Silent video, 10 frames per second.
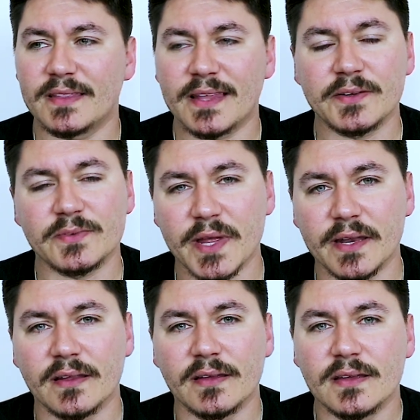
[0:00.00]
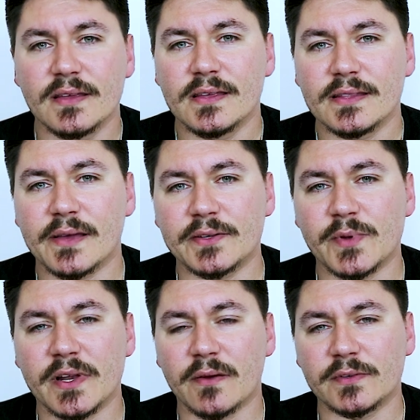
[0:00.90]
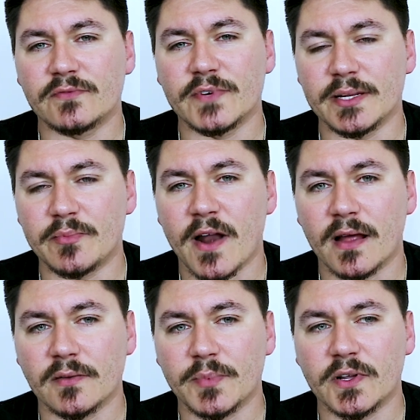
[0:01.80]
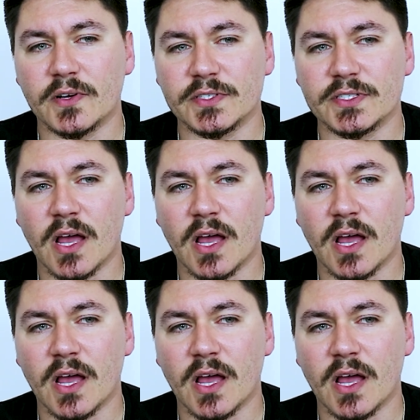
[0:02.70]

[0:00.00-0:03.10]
That was when I was really proud because